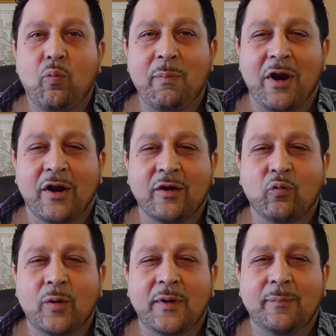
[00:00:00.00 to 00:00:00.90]

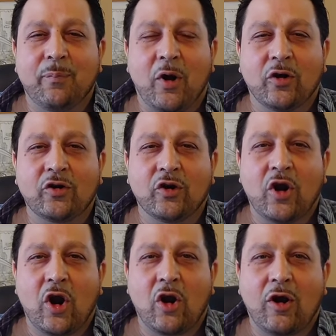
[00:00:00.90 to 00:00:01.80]
American woman parked her
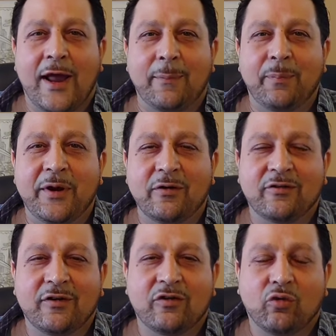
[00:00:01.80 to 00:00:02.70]
car at
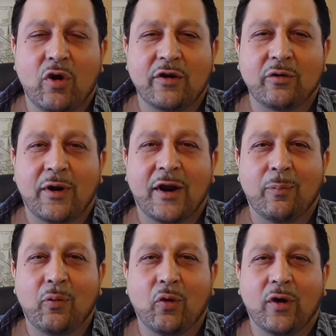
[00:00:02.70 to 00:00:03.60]
Pearson Toronto
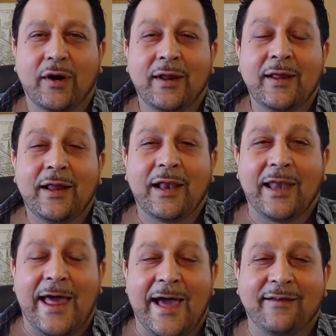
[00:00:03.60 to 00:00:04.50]
Airport
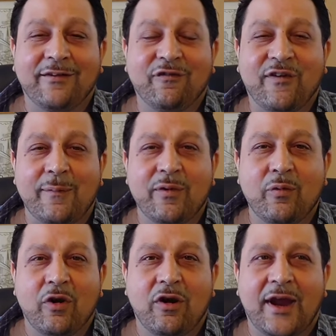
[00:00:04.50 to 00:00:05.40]
last
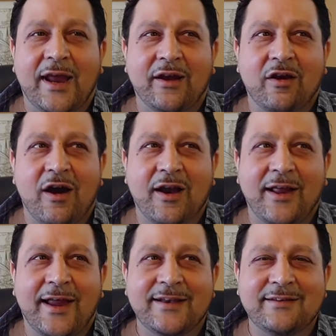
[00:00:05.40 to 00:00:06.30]
February and got
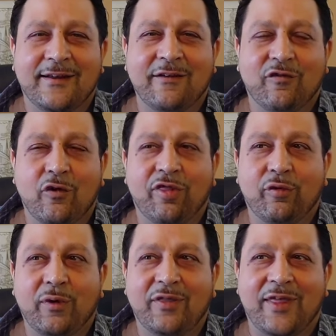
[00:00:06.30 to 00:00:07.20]
a ticket for
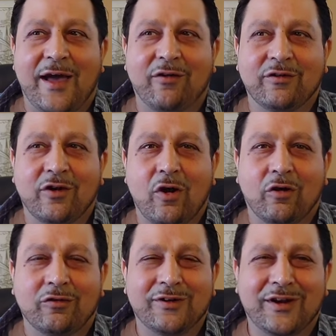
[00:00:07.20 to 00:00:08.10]
$3,000.
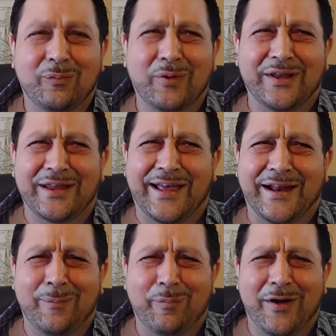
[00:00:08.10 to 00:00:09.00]
Can we let
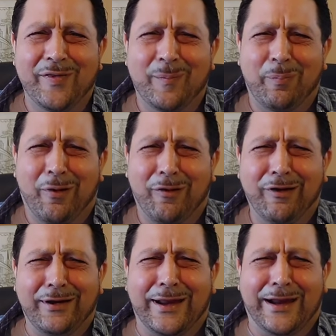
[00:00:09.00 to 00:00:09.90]
up on the
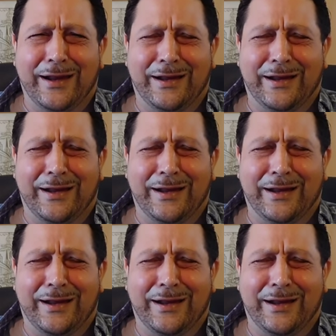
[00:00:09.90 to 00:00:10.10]
parking?